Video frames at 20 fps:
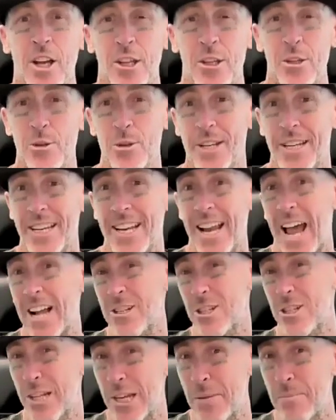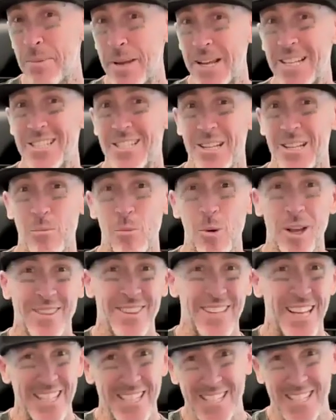You can actually be
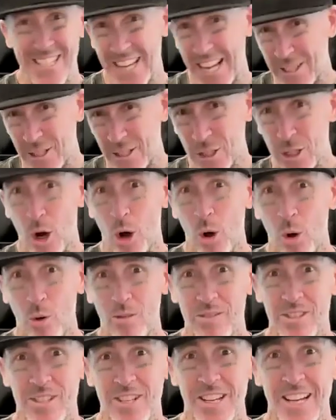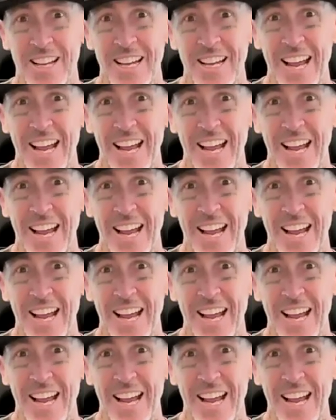someone that sets goals